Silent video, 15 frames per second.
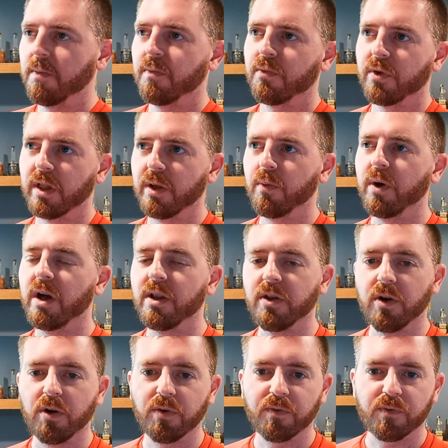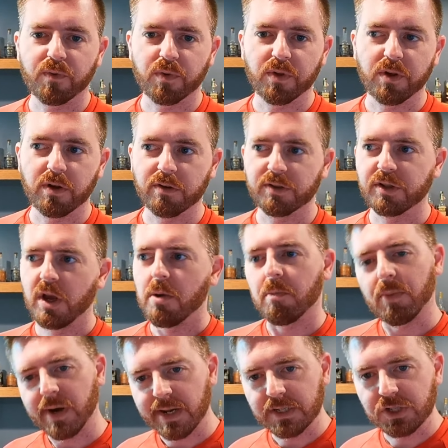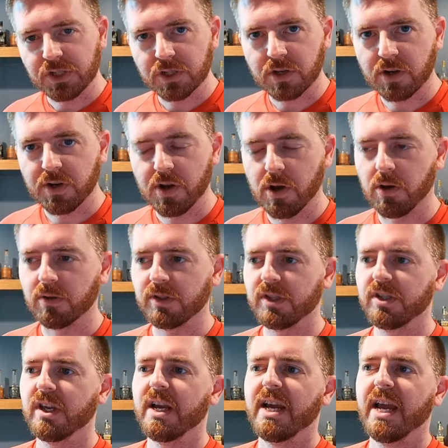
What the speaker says: really well known for those brown sugar notes